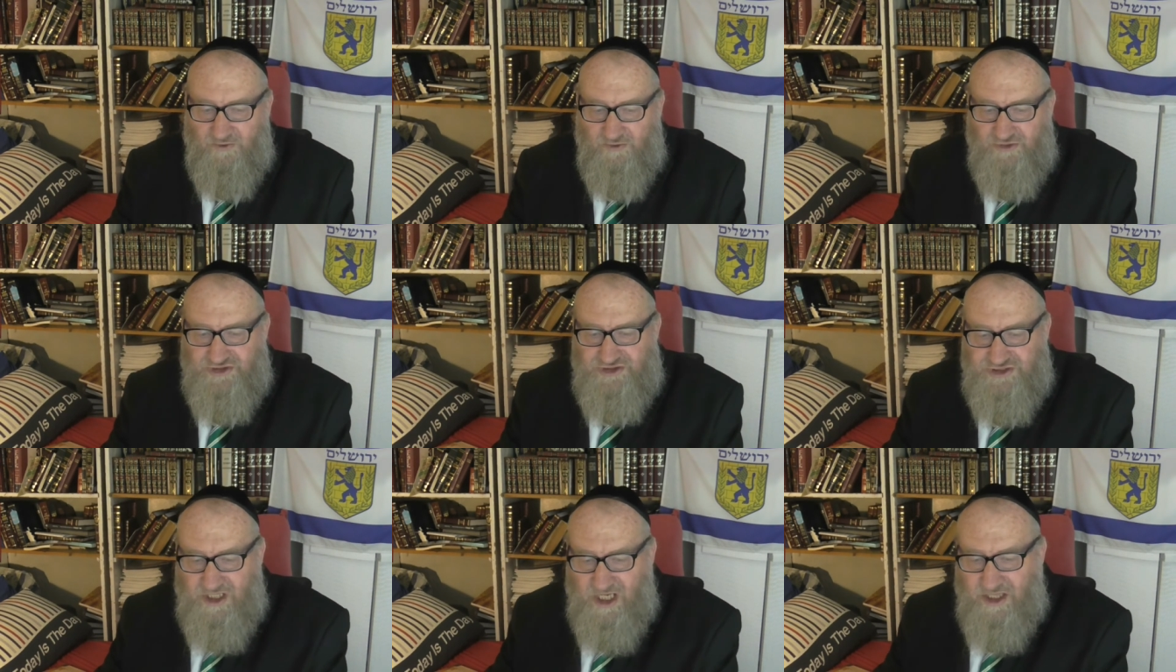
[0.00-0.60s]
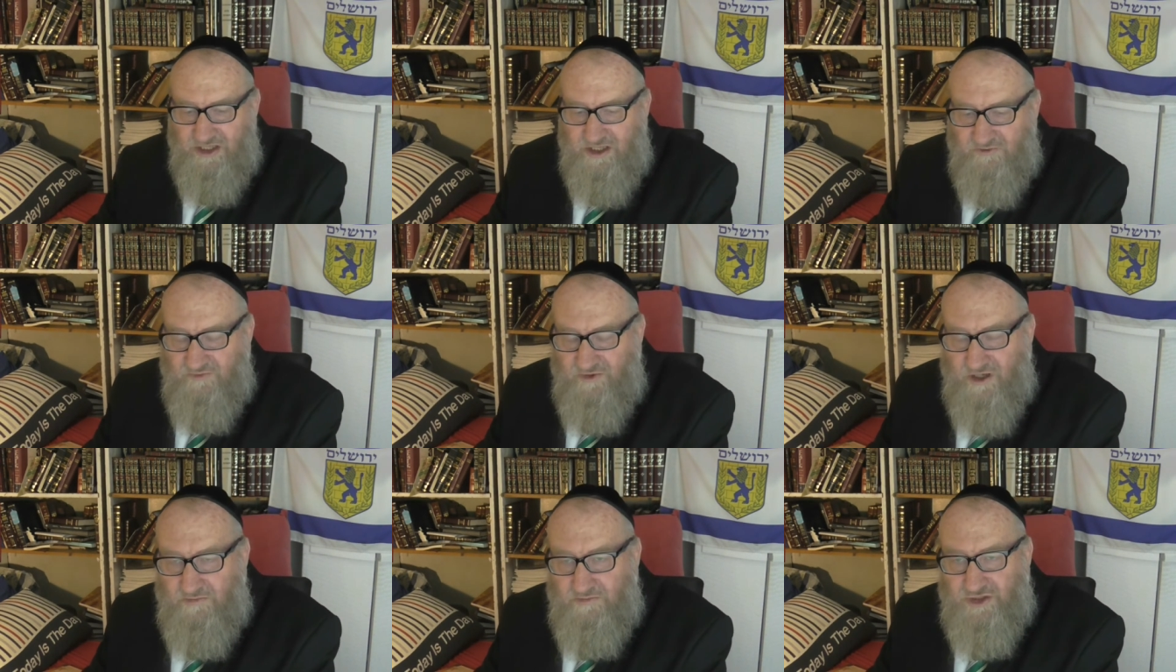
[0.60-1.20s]
frost, and other
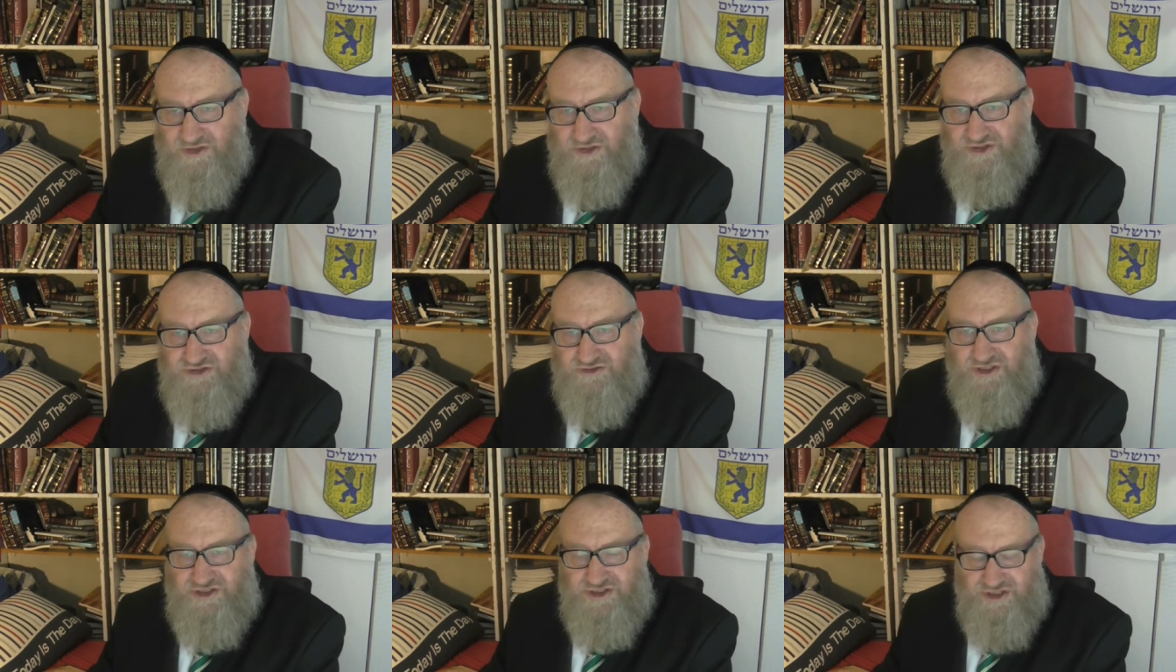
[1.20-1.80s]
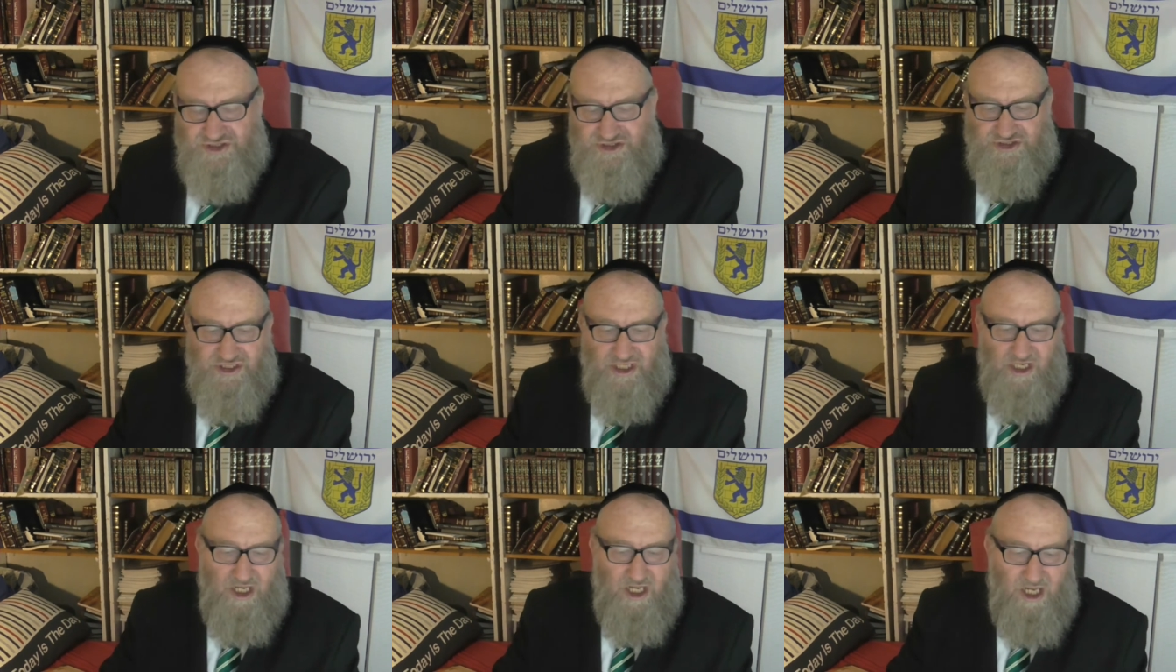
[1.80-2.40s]
environmental stresses,